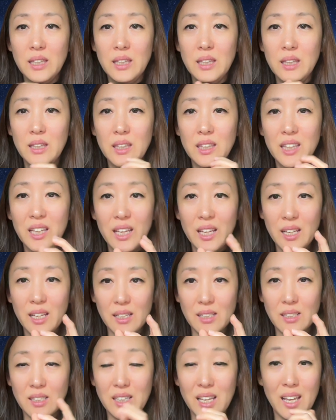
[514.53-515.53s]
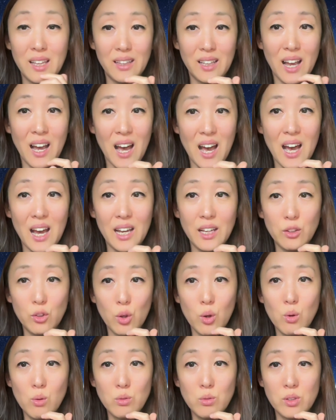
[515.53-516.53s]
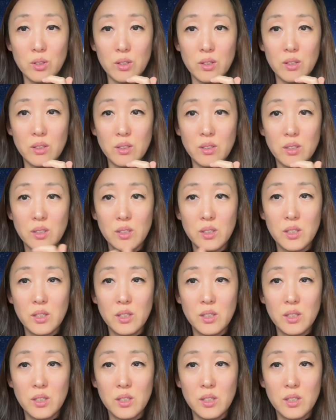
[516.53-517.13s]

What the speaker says: this, at high doses,